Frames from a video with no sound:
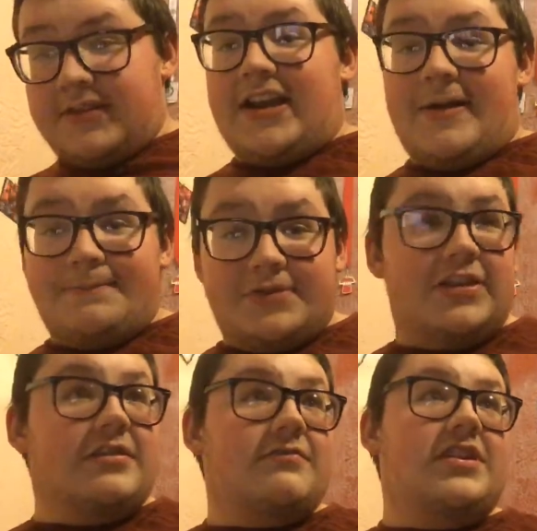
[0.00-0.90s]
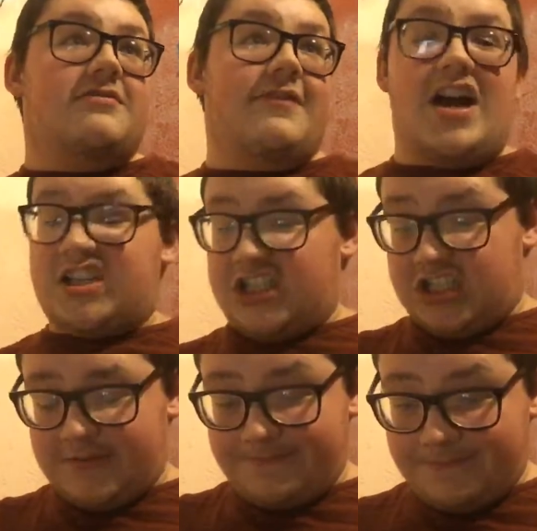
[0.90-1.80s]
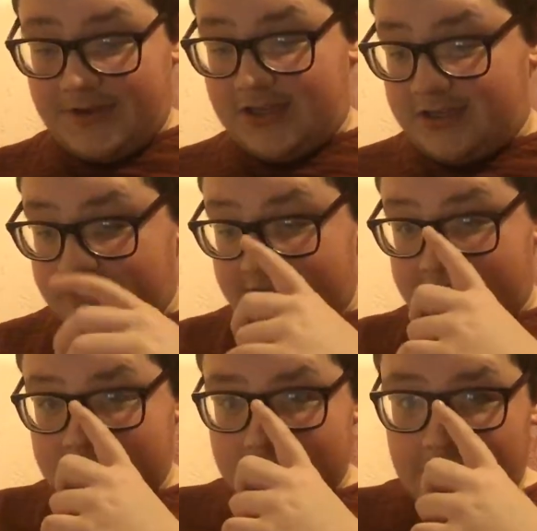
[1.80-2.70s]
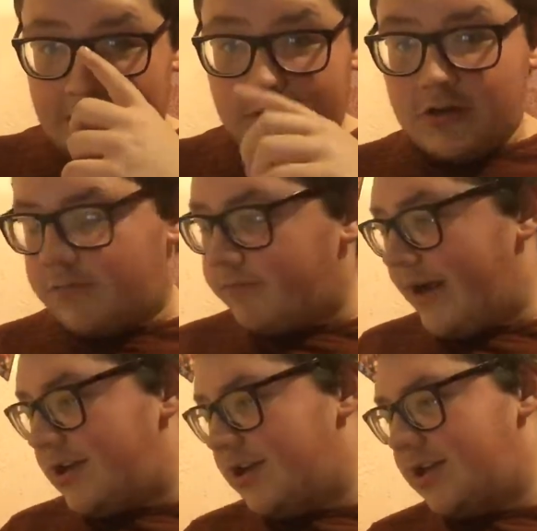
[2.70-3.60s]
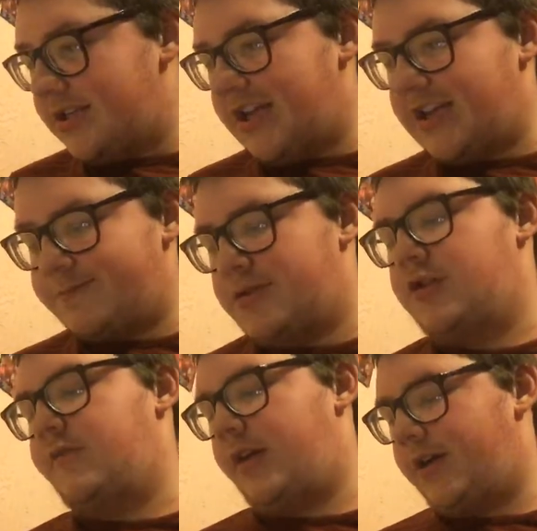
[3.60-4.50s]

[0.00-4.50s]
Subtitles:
get absolutely trashed because our home record is poor.